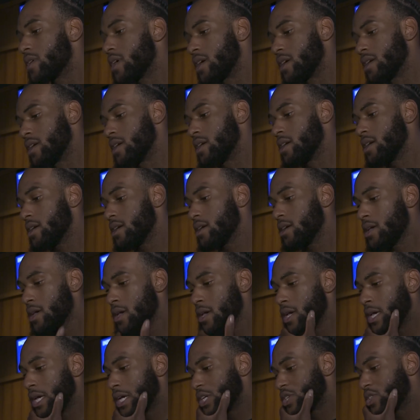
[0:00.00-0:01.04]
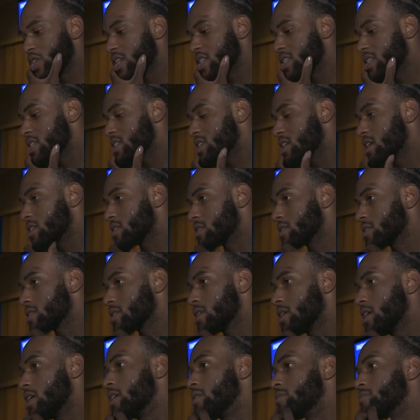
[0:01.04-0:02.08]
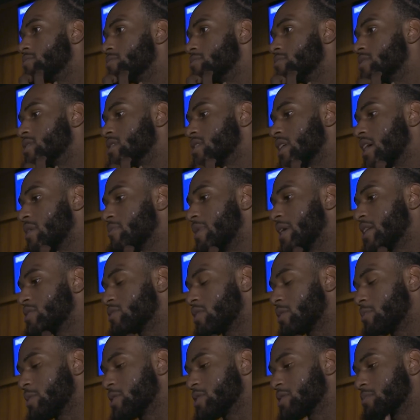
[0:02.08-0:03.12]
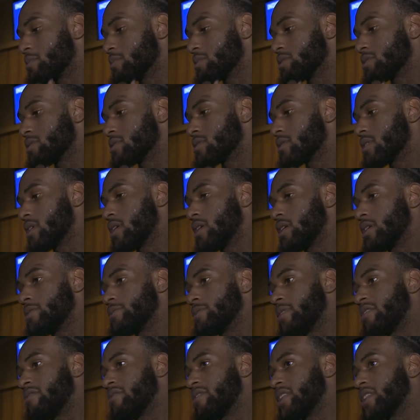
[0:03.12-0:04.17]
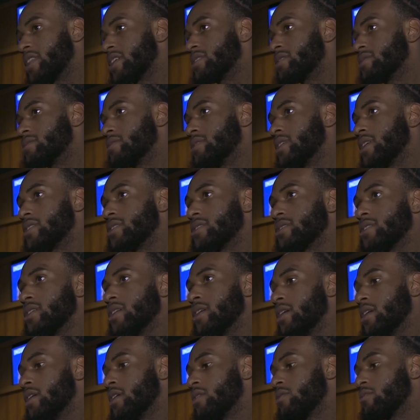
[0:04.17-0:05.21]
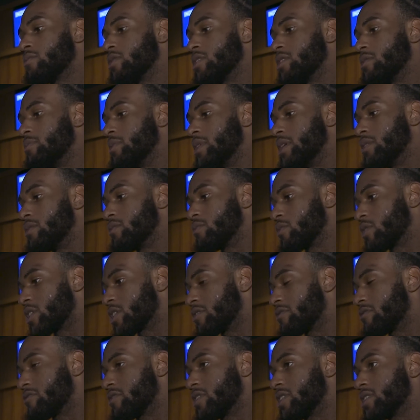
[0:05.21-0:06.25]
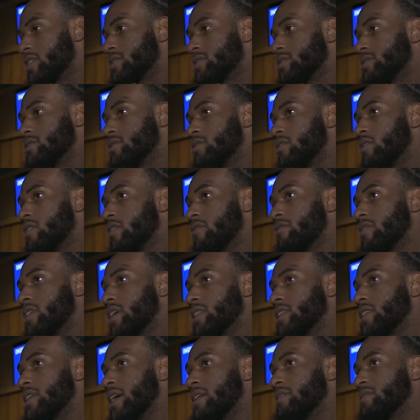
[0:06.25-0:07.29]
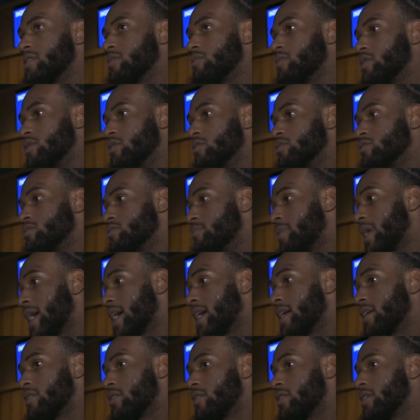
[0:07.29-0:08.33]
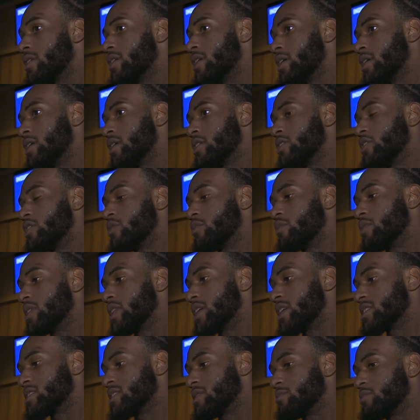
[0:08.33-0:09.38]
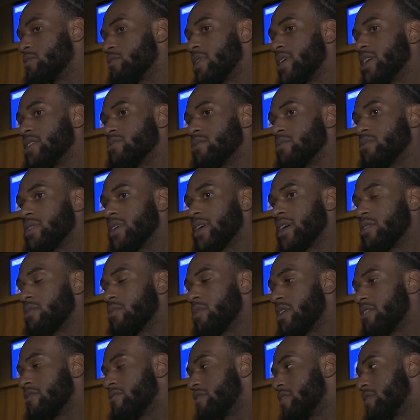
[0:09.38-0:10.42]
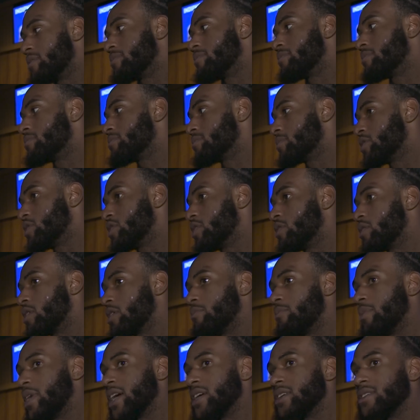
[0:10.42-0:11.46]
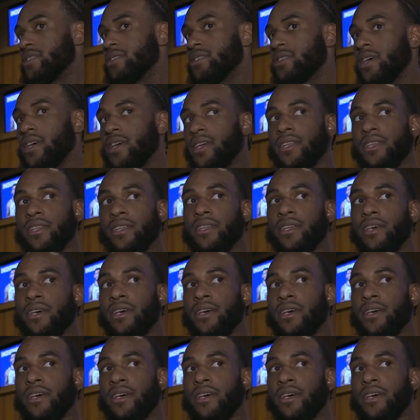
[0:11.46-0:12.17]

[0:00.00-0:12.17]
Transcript: Yeah, trusting each other, just getting back to our principles. I think that's really been working for us. You know, I feel like the games that we lose bad, or, you know, we let it slip away, is when we get away from, you know, our base and